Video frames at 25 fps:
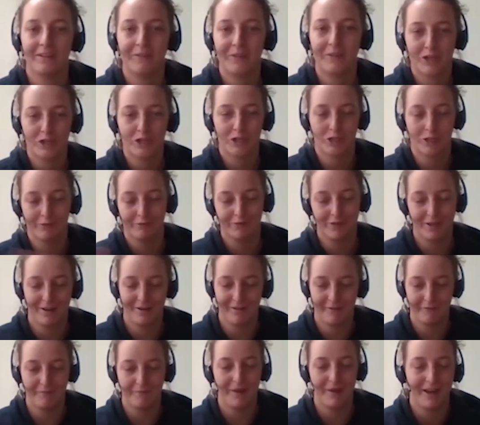the shift that
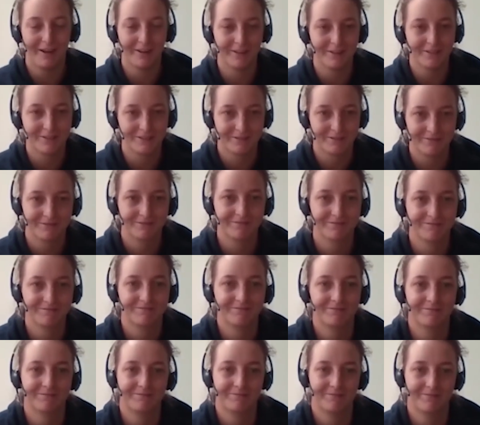I've made is
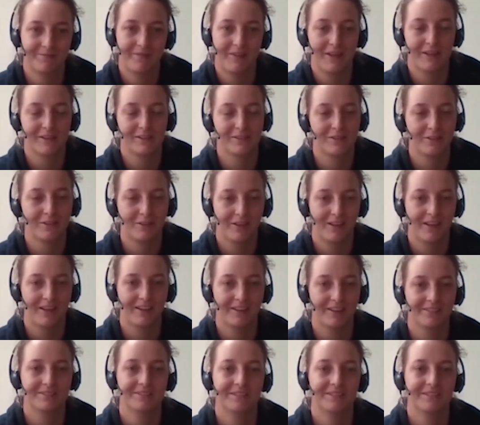thanks to that.